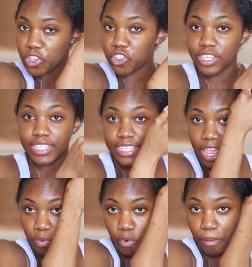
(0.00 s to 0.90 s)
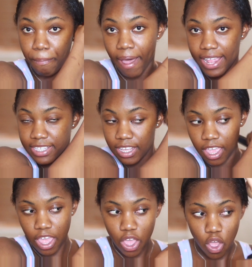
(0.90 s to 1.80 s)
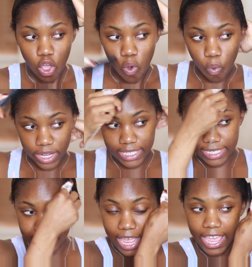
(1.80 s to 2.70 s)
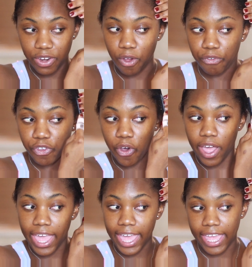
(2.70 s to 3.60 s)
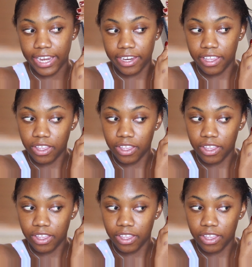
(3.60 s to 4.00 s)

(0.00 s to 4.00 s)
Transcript: you just decide what side of your head